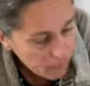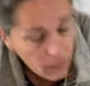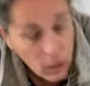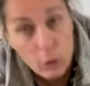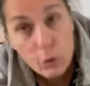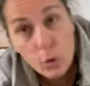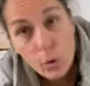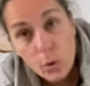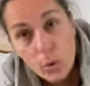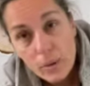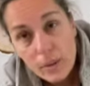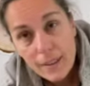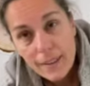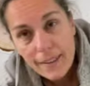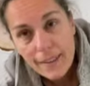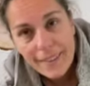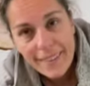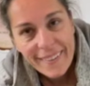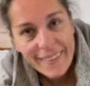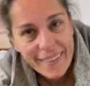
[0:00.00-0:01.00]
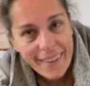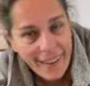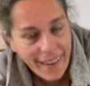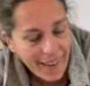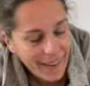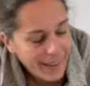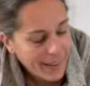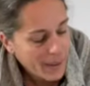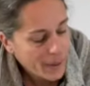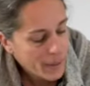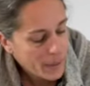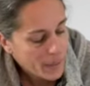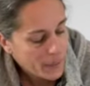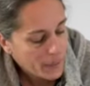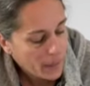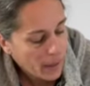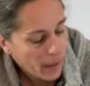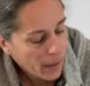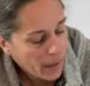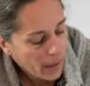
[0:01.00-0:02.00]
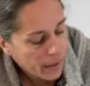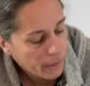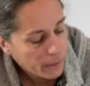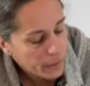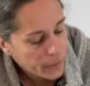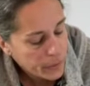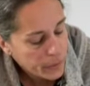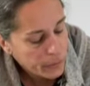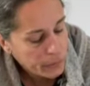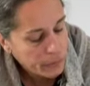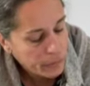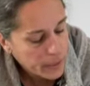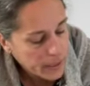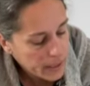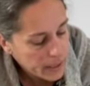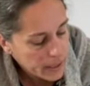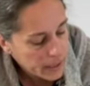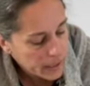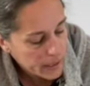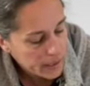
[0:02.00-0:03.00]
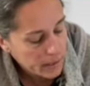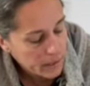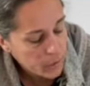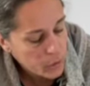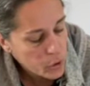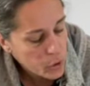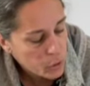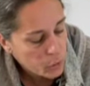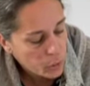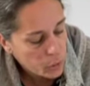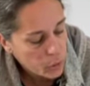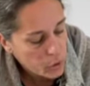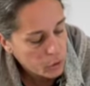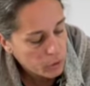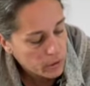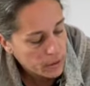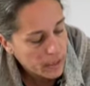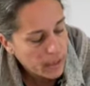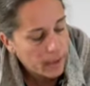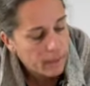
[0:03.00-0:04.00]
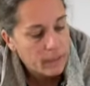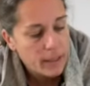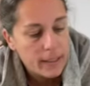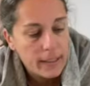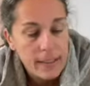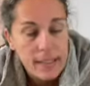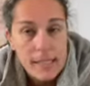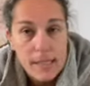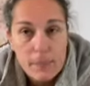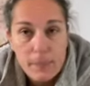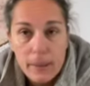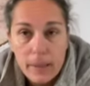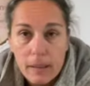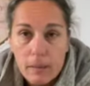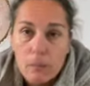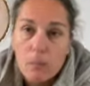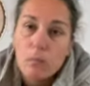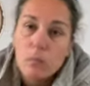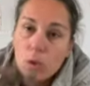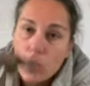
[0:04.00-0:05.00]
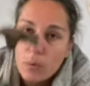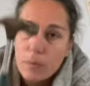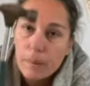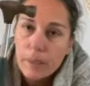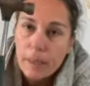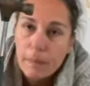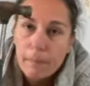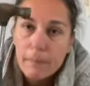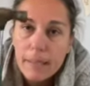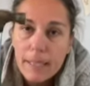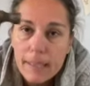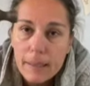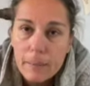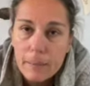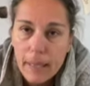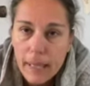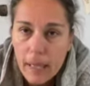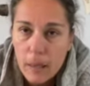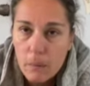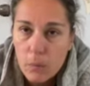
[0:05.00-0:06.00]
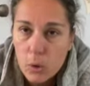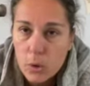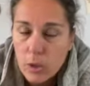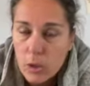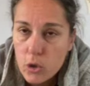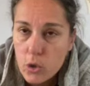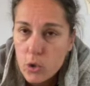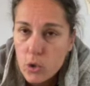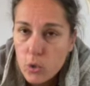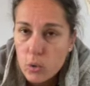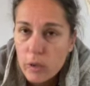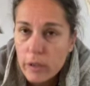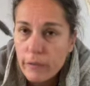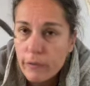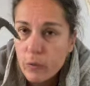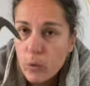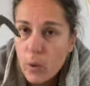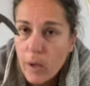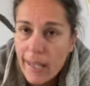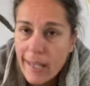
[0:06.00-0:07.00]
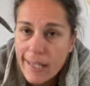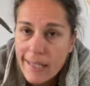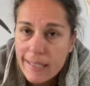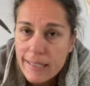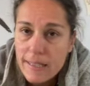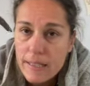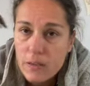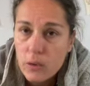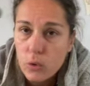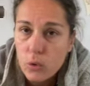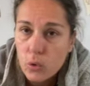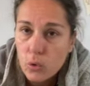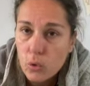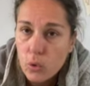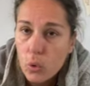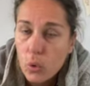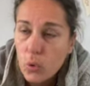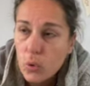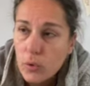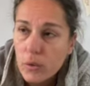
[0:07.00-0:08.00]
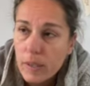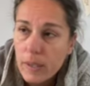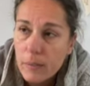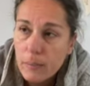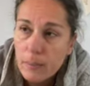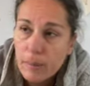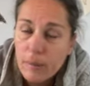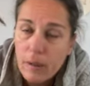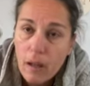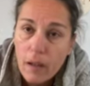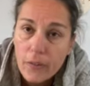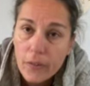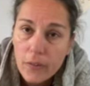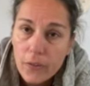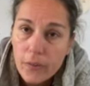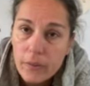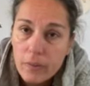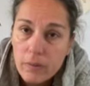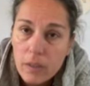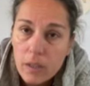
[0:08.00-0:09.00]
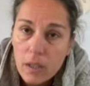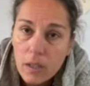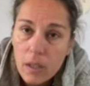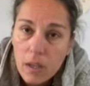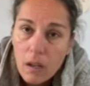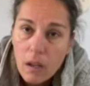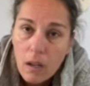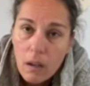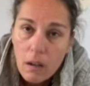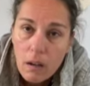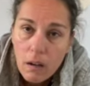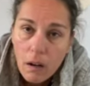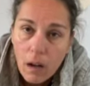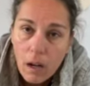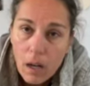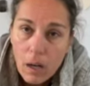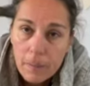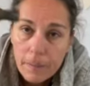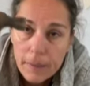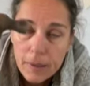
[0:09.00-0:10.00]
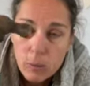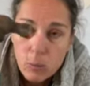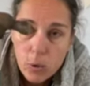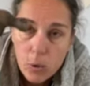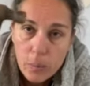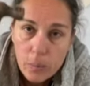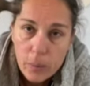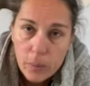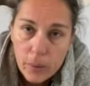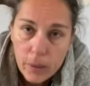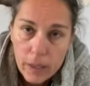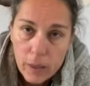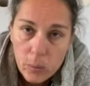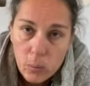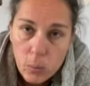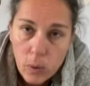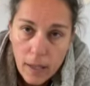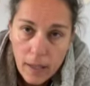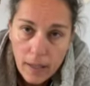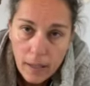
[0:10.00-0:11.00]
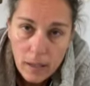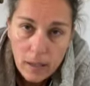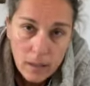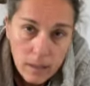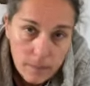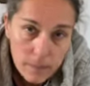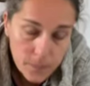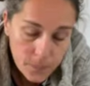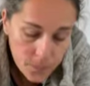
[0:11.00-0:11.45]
So I have 3 here. So usually I have like this big, not big, medium hammer that usually for 8 years old and plus. They work pretty well.